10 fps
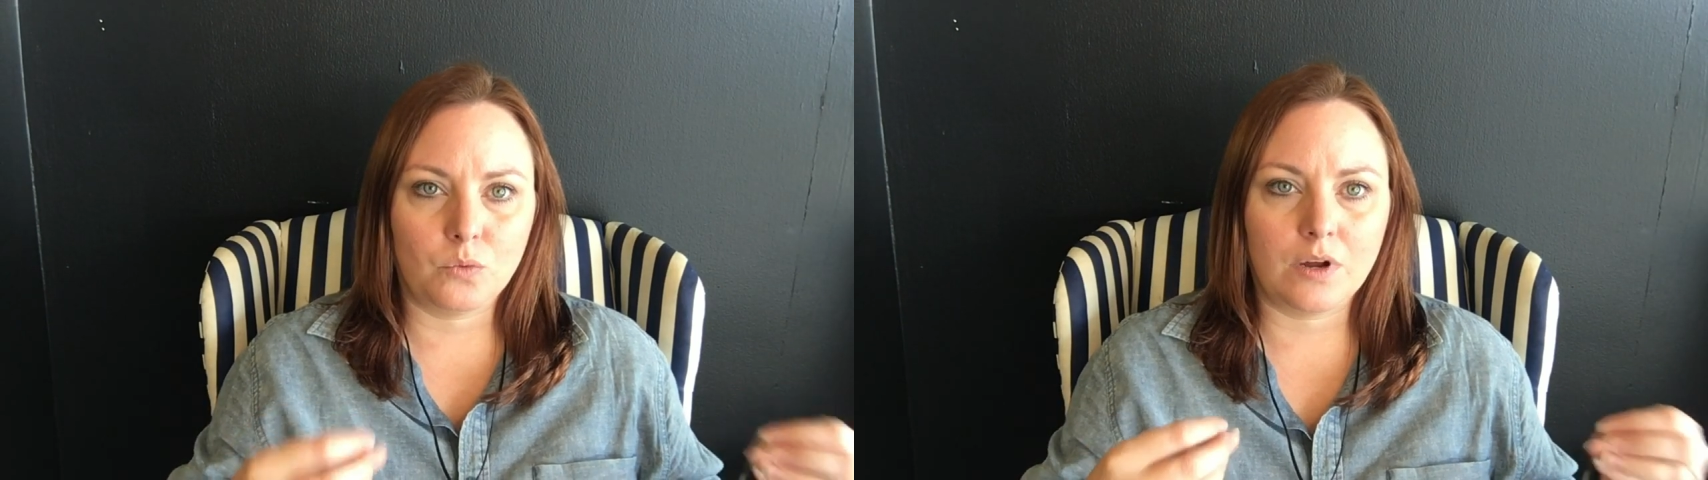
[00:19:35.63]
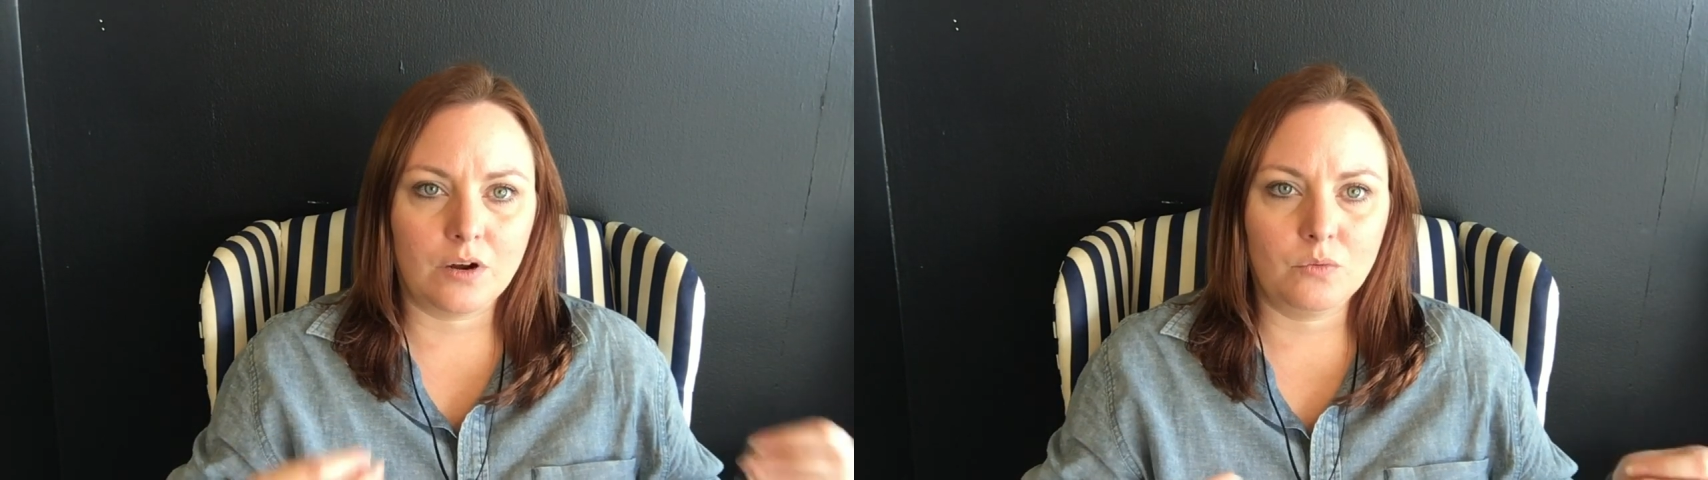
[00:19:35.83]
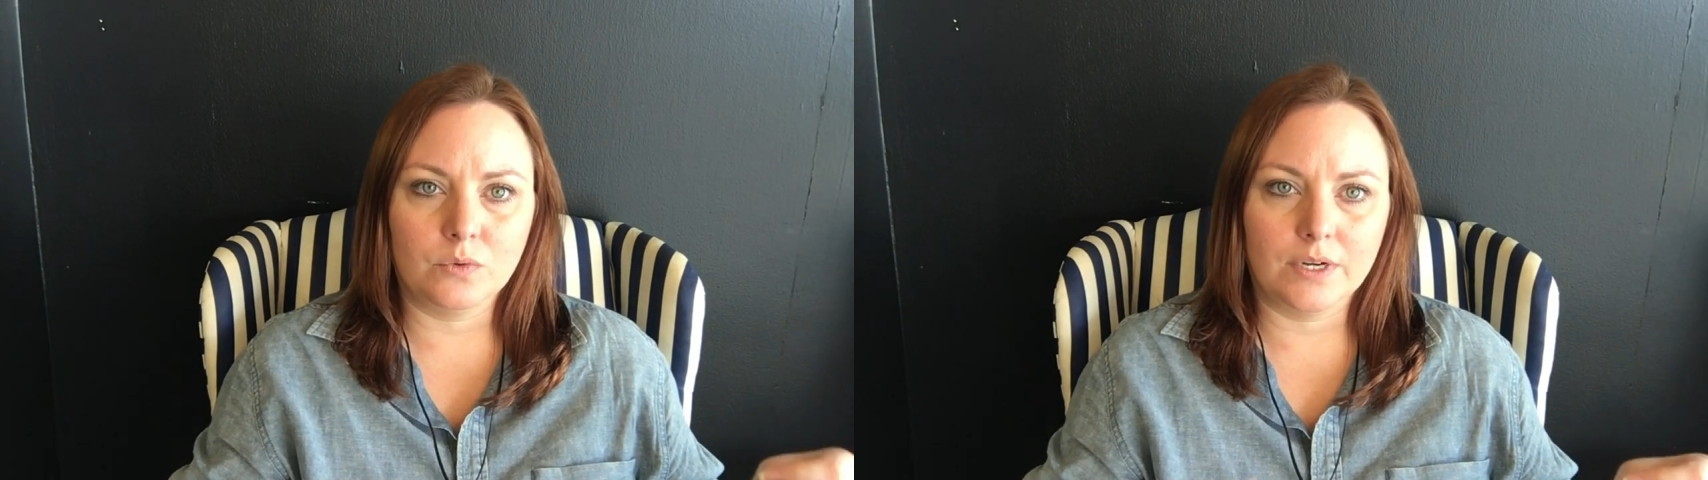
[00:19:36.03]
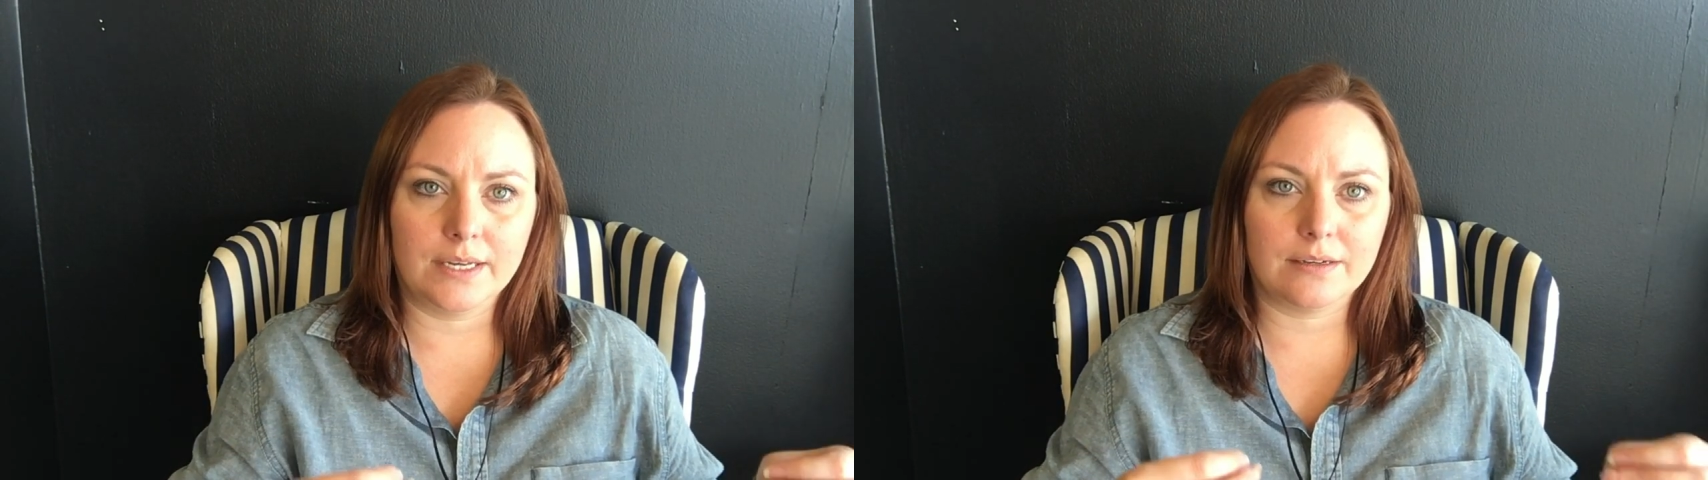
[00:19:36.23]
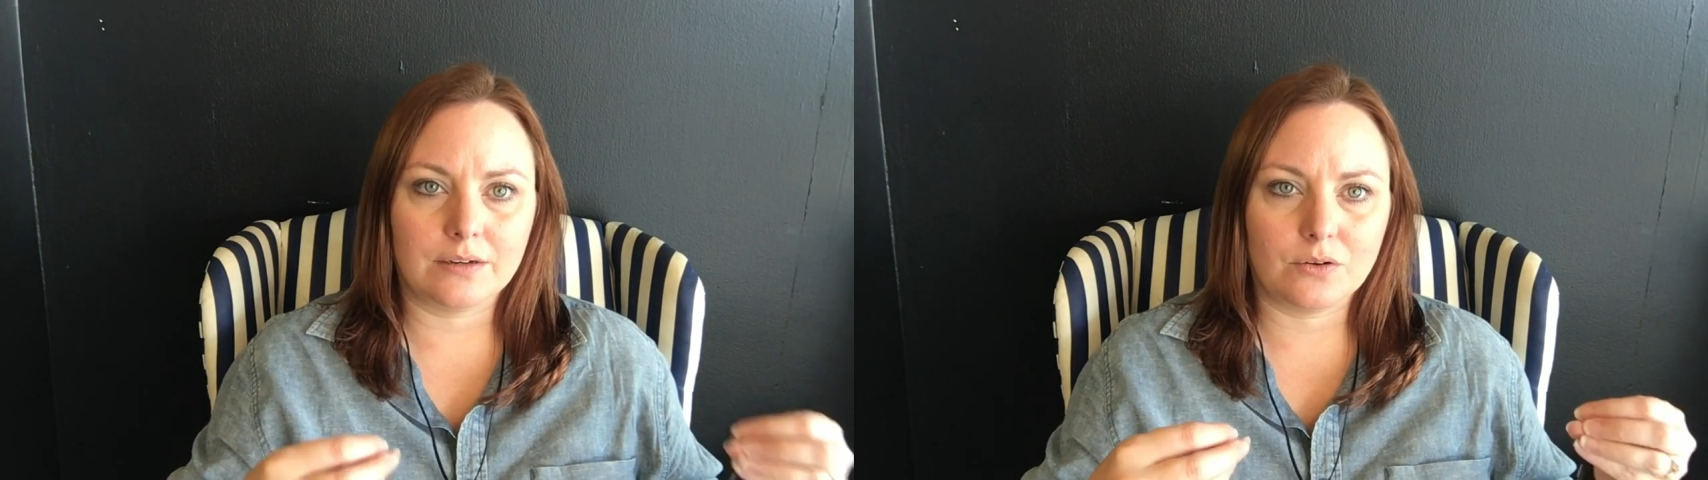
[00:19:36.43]

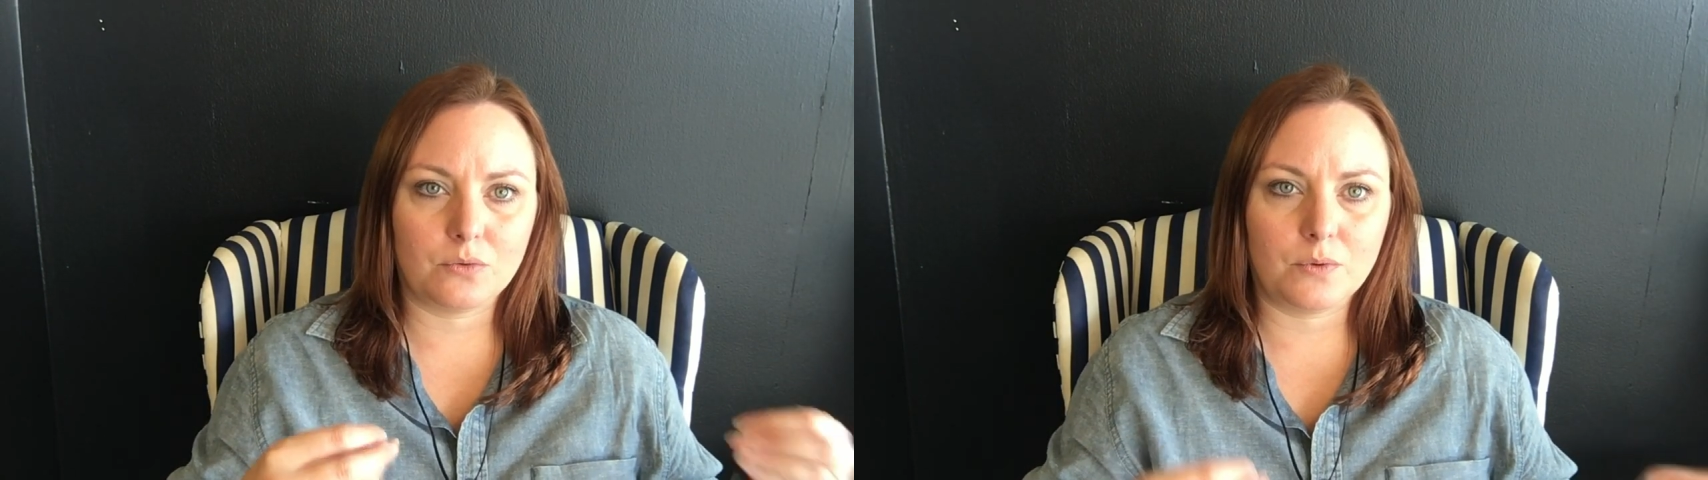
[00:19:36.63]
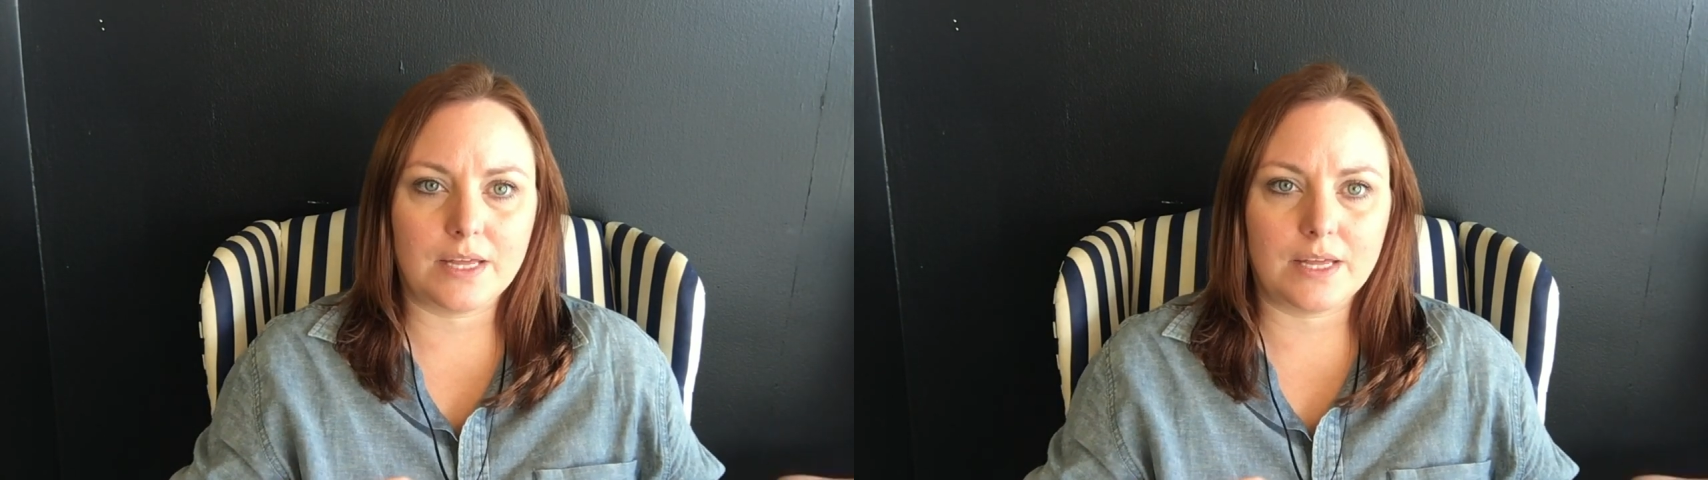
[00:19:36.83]
one-on-one